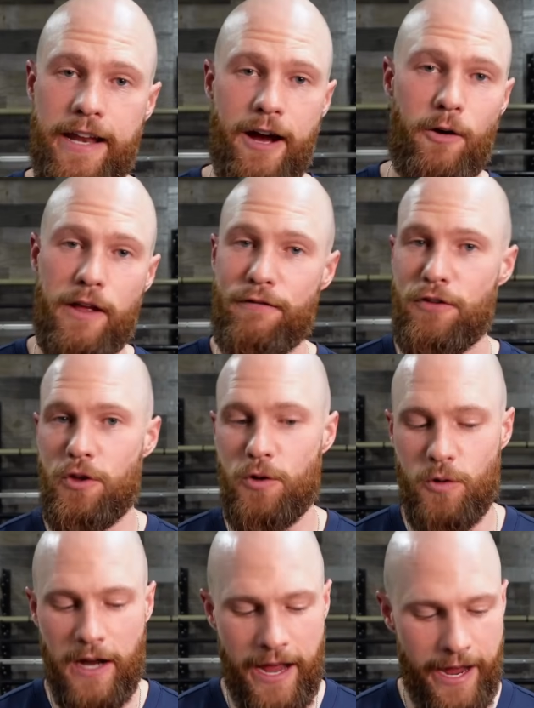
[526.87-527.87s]
Now, if
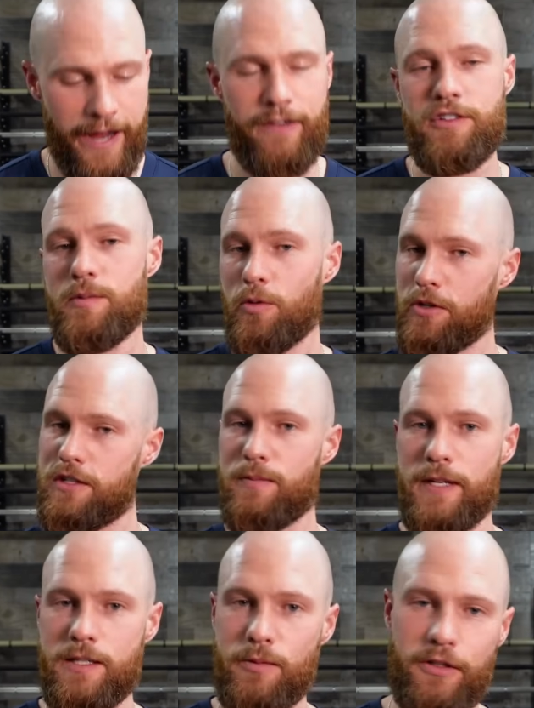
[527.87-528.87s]
you have some more
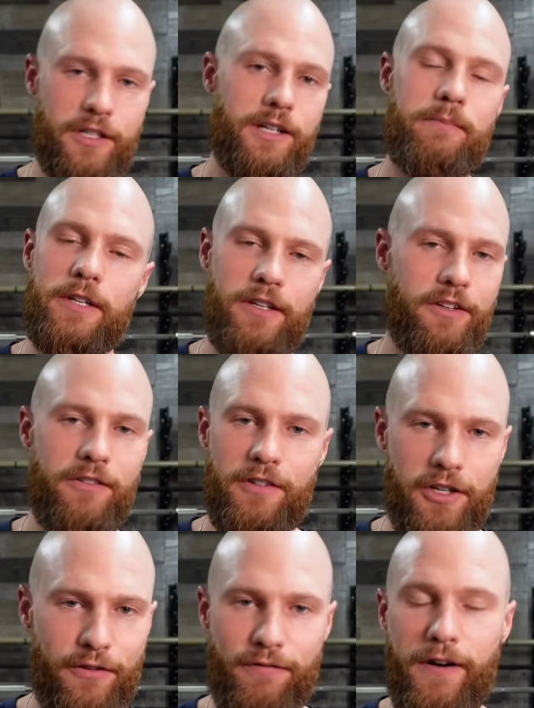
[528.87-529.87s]
dispensable income and
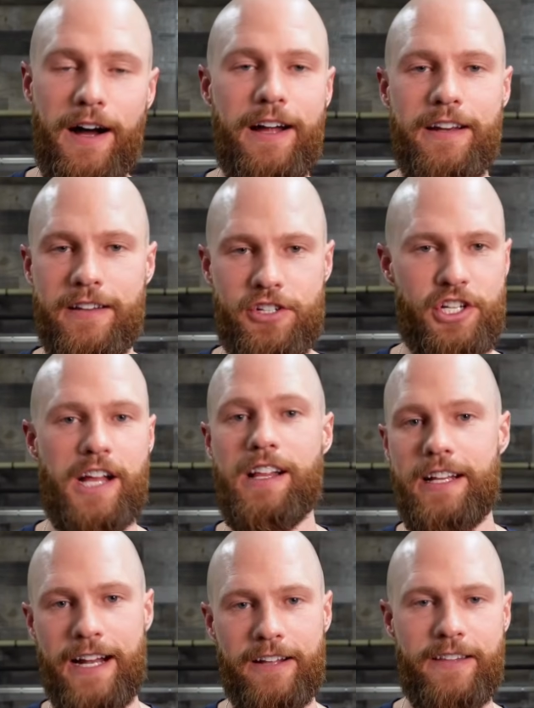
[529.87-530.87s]
you're fine
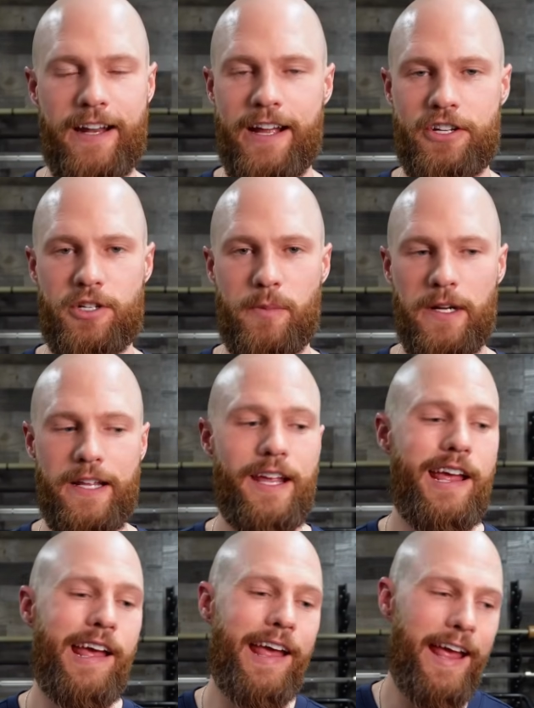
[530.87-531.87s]
shelling out that extra money,
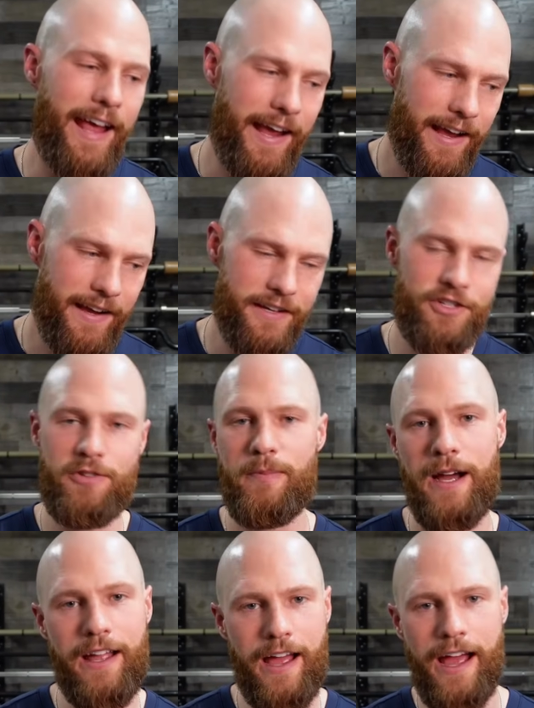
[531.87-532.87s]
and you
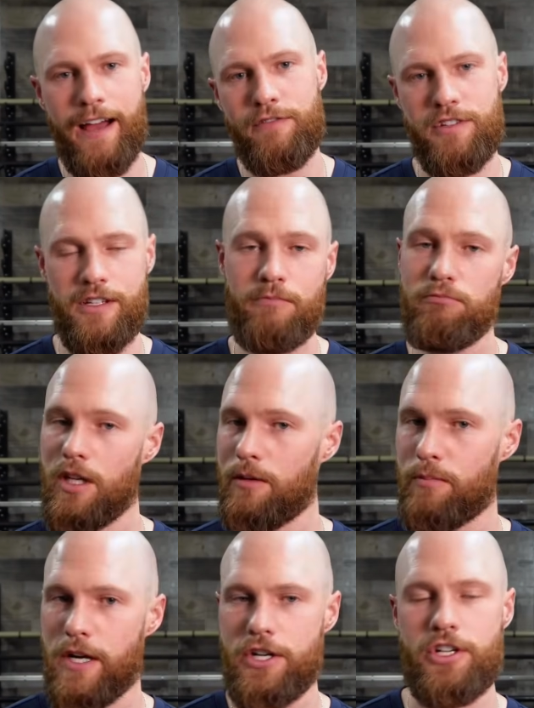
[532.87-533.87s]
might have some blood
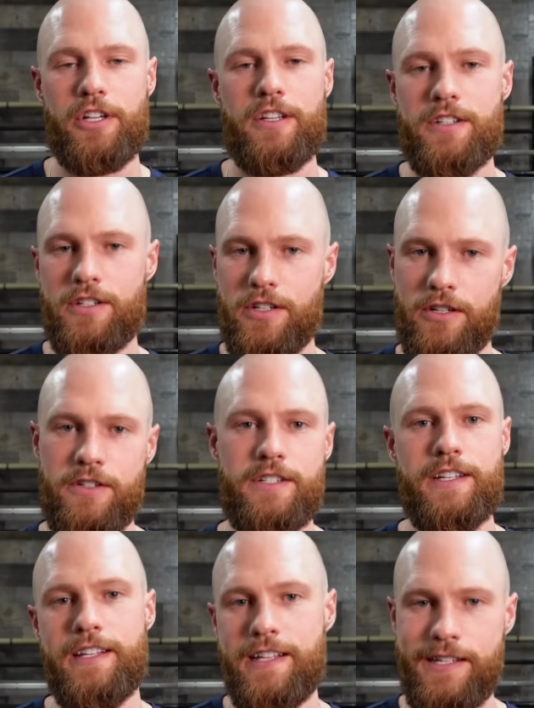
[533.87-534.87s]
pressure concerns
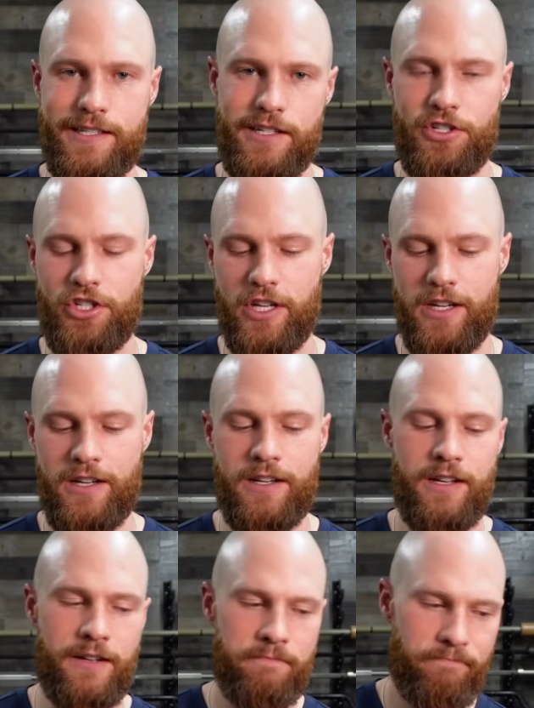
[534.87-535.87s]
in ECG,
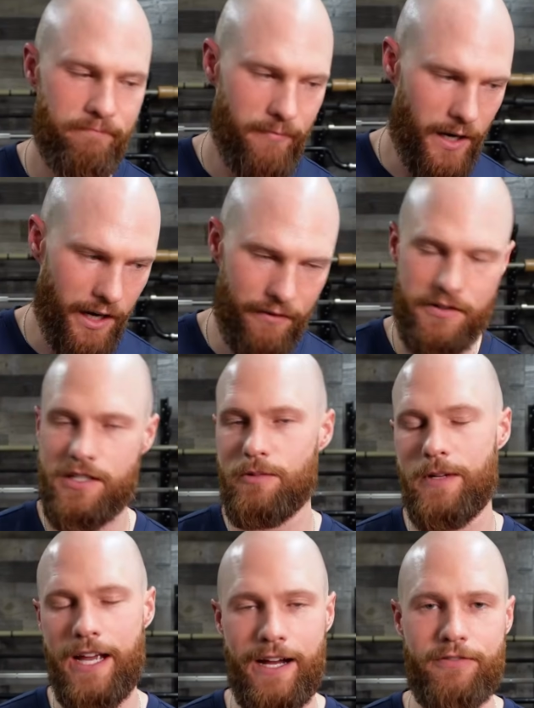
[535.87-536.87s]
obviously
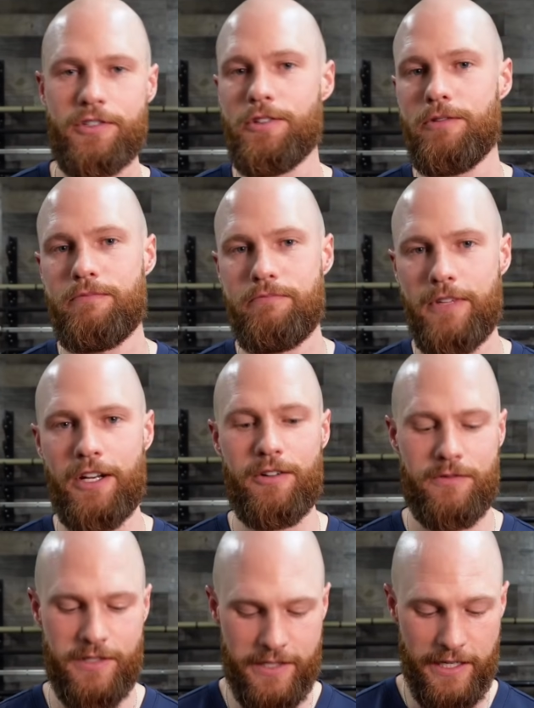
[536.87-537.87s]
we have to,
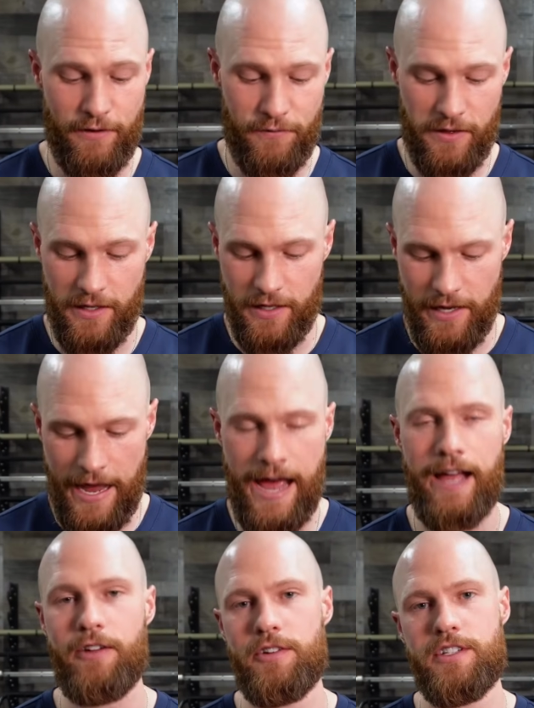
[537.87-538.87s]
see if the
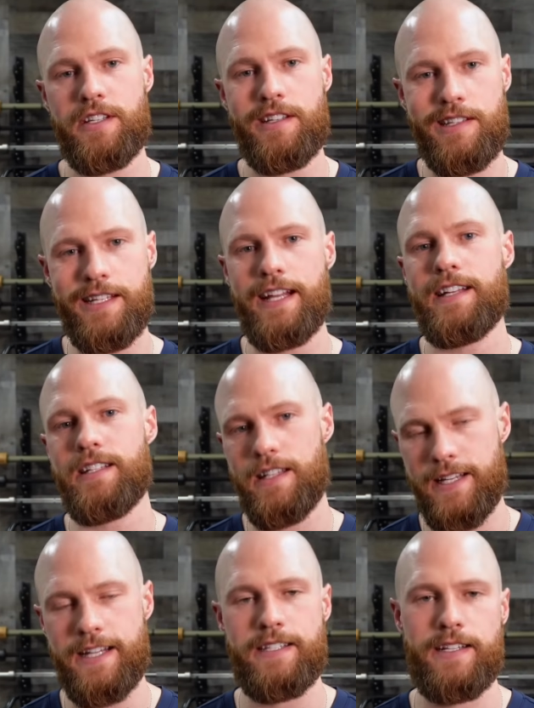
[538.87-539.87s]
accuracy stands the
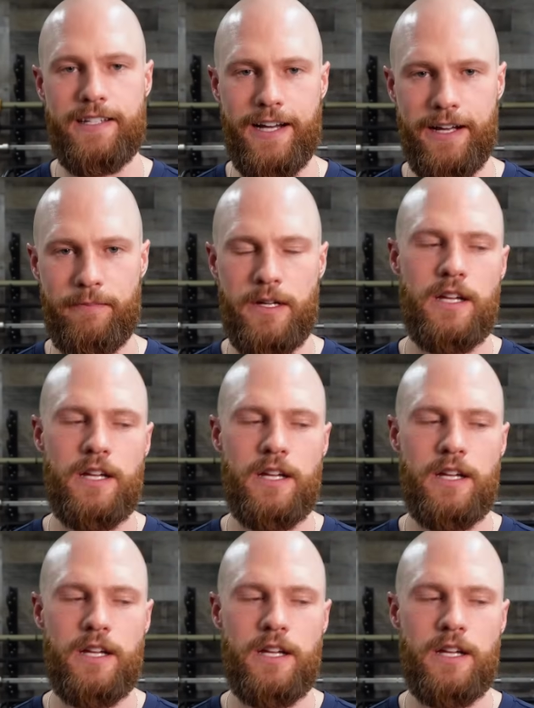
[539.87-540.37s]
test of time,